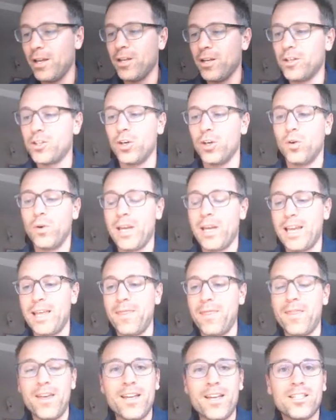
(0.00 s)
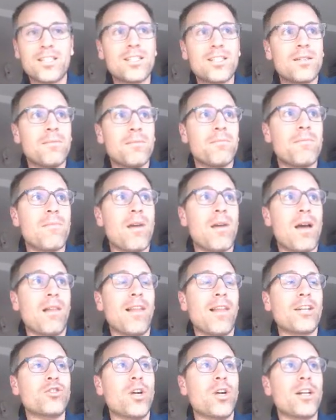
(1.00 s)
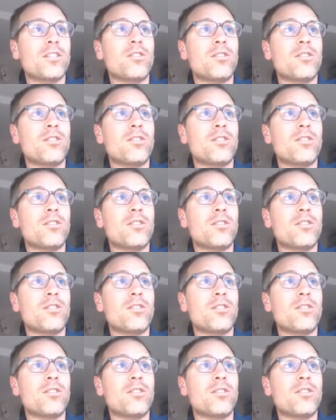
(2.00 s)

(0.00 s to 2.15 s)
So in this electronics